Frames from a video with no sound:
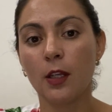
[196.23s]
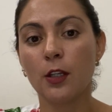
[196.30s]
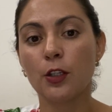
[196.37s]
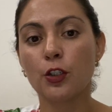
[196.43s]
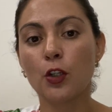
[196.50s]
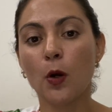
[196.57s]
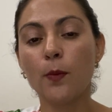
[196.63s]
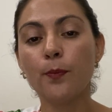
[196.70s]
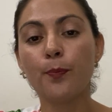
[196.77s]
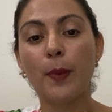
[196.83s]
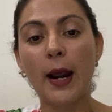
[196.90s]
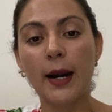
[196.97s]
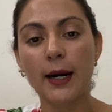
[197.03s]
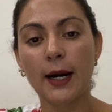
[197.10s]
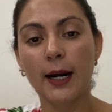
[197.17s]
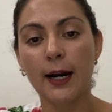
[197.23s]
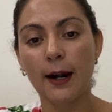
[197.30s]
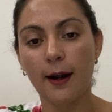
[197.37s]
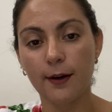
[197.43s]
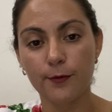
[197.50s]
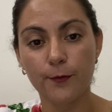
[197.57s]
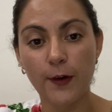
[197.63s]
Some
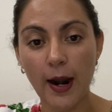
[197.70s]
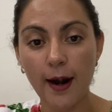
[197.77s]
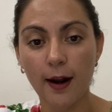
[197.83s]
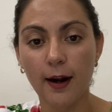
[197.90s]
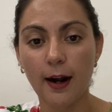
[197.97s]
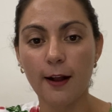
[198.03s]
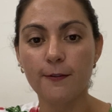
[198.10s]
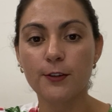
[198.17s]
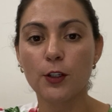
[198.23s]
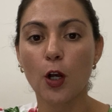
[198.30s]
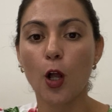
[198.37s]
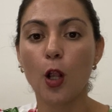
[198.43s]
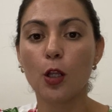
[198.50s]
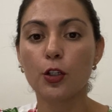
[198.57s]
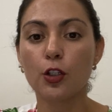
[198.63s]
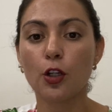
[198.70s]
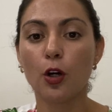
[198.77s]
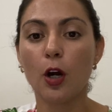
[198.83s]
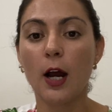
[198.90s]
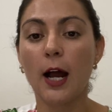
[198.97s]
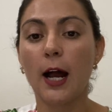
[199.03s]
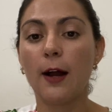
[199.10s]
paragraphs also
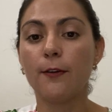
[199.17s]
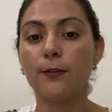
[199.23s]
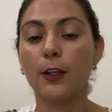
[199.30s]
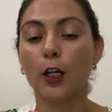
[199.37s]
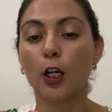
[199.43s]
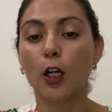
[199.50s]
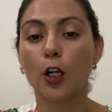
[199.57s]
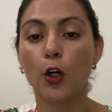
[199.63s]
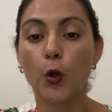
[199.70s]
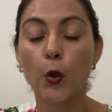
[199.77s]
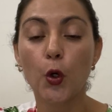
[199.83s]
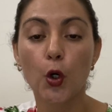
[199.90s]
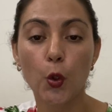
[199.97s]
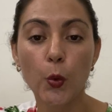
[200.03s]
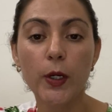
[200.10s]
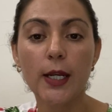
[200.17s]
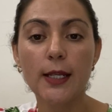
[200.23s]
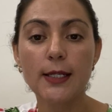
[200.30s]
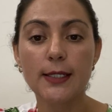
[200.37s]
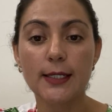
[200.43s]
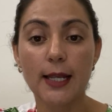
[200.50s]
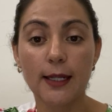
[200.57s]
have the
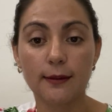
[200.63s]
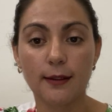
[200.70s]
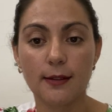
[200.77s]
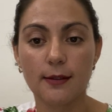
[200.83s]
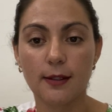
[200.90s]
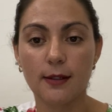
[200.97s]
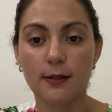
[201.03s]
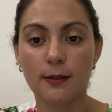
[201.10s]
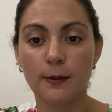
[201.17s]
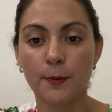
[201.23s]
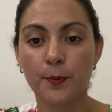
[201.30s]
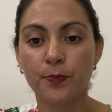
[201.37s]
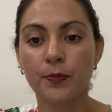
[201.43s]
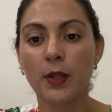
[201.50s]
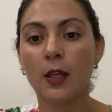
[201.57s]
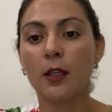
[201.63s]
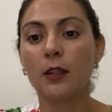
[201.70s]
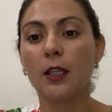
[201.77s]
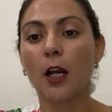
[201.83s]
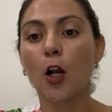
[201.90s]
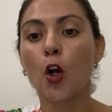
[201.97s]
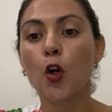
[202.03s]
concluding sentences.
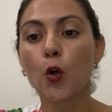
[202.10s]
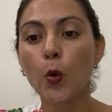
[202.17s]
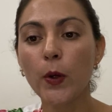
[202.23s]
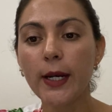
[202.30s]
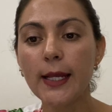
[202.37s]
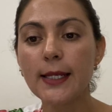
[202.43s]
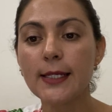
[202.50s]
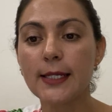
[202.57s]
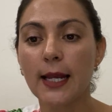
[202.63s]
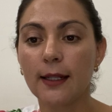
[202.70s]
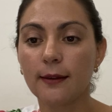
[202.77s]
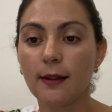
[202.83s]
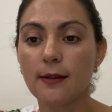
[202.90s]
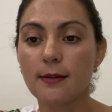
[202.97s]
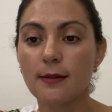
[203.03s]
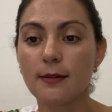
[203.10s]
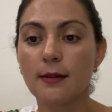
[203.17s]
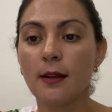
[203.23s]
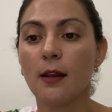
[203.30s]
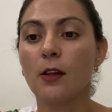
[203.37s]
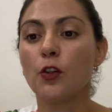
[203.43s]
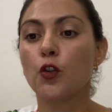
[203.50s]
The concluding sentence
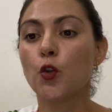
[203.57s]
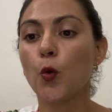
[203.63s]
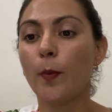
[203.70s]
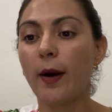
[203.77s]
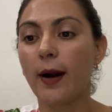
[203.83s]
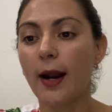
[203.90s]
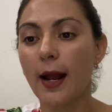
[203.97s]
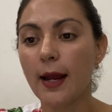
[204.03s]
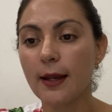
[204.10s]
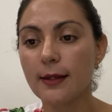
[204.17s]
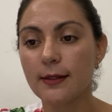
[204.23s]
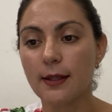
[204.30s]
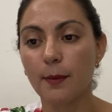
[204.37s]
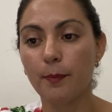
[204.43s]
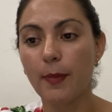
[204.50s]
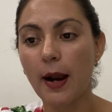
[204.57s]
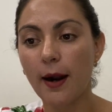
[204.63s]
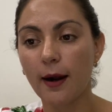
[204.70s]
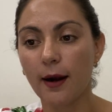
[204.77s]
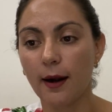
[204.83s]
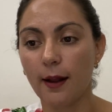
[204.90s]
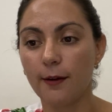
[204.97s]
summarizes the
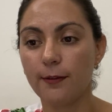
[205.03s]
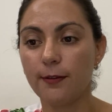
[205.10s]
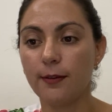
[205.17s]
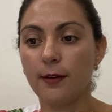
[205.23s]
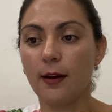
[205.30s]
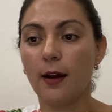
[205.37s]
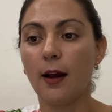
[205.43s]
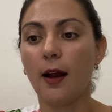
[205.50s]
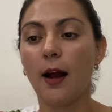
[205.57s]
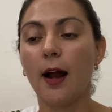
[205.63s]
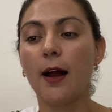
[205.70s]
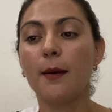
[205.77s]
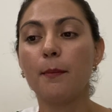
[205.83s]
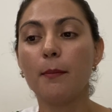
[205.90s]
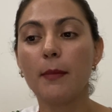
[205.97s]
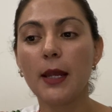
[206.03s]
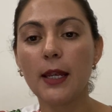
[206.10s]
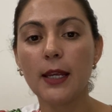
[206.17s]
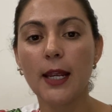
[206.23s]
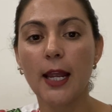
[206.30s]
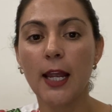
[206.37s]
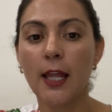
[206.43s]
paragraph and
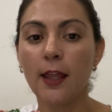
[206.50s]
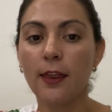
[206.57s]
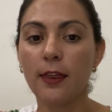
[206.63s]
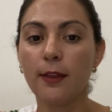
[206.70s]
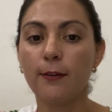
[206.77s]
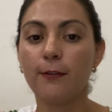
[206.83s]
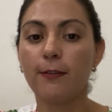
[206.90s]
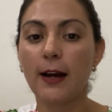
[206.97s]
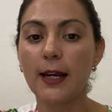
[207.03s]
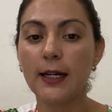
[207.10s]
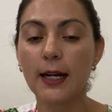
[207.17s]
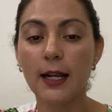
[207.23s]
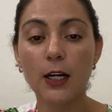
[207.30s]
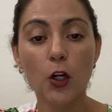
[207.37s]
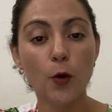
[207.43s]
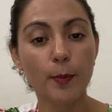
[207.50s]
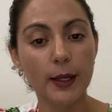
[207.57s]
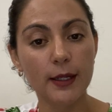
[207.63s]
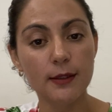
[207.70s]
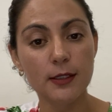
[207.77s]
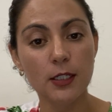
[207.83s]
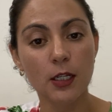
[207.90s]
may end final
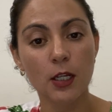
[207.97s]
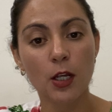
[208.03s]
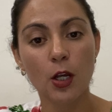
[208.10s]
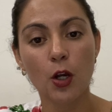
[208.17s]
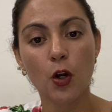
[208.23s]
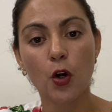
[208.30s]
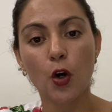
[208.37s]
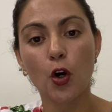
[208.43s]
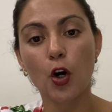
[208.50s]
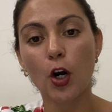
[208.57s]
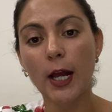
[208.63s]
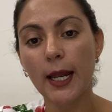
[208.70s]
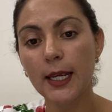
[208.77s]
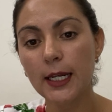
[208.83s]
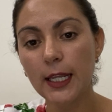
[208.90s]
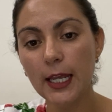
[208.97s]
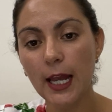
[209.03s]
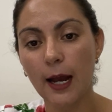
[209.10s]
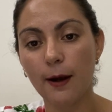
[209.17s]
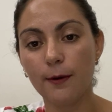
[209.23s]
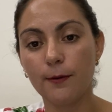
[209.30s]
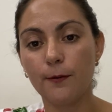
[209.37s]
comments or
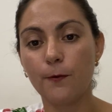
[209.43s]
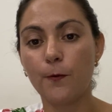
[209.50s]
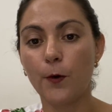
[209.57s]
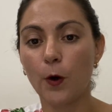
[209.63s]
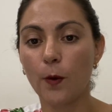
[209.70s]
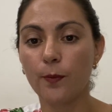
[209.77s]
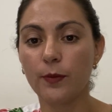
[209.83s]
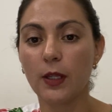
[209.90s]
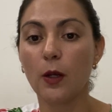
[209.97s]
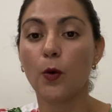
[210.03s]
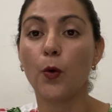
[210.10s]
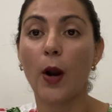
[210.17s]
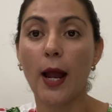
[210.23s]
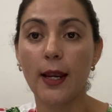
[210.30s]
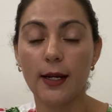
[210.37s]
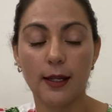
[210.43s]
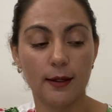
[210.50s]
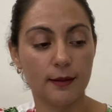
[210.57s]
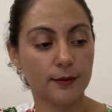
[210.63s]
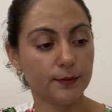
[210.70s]
idea from the writer.